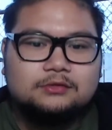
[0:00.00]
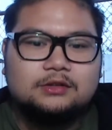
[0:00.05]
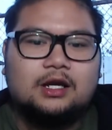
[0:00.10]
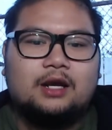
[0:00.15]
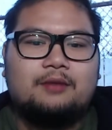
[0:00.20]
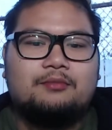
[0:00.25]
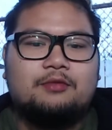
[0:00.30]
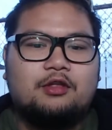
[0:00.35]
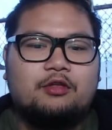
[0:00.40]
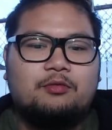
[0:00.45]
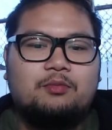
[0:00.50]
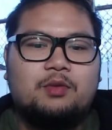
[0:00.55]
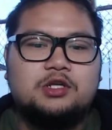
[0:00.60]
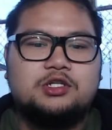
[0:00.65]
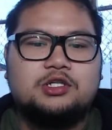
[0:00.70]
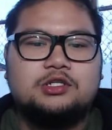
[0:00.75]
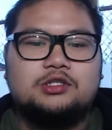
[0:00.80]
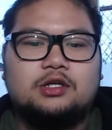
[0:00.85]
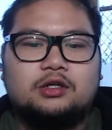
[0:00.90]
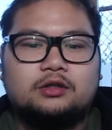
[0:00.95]
I mean, it's
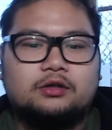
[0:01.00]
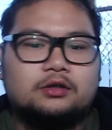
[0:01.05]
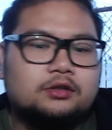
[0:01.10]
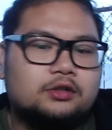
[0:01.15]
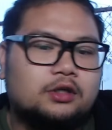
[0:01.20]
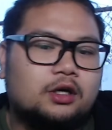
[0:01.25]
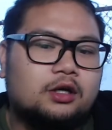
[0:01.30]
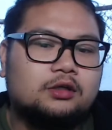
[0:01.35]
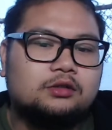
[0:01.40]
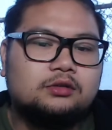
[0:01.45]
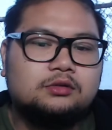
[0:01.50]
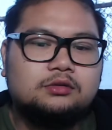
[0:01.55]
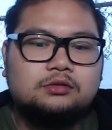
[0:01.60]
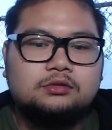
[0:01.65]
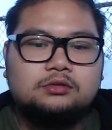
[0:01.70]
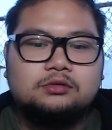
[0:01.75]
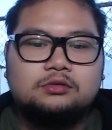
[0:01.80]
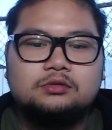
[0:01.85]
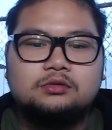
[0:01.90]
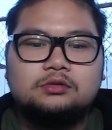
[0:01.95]
PJ Tucker. Probably more
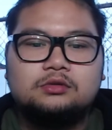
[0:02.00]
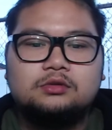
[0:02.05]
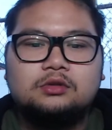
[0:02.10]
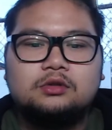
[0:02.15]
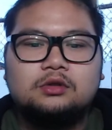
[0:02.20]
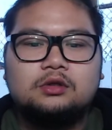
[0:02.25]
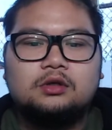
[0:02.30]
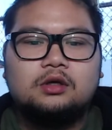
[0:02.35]
than that.